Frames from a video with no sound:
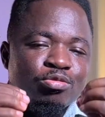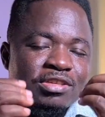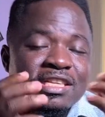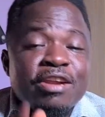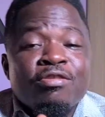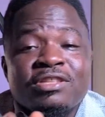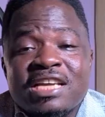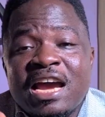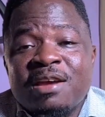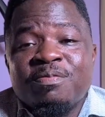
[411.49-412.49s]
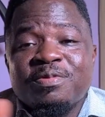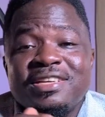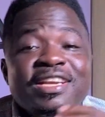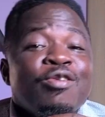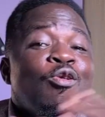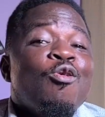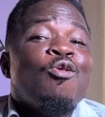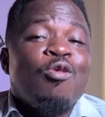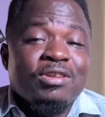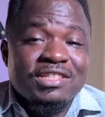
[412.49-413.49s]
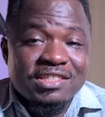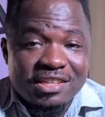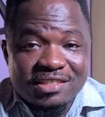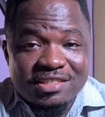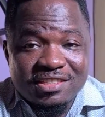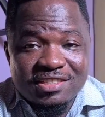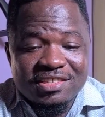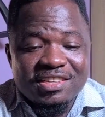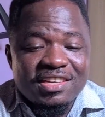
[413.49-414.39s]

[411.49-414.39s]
to stereotype the whole continent.